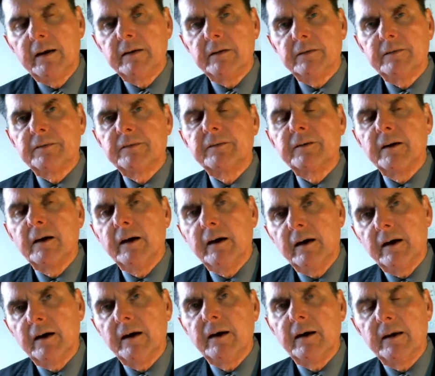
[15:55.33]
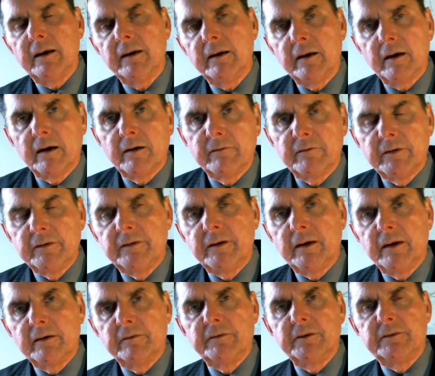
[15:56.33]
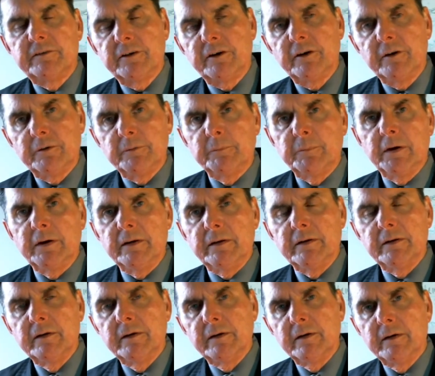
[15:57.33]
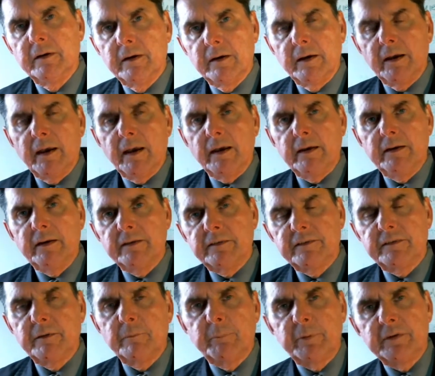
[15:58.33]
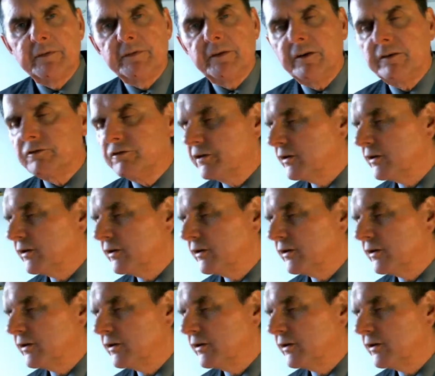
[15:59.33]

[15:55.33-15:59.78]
sky of the Day of Atonement. And it's the position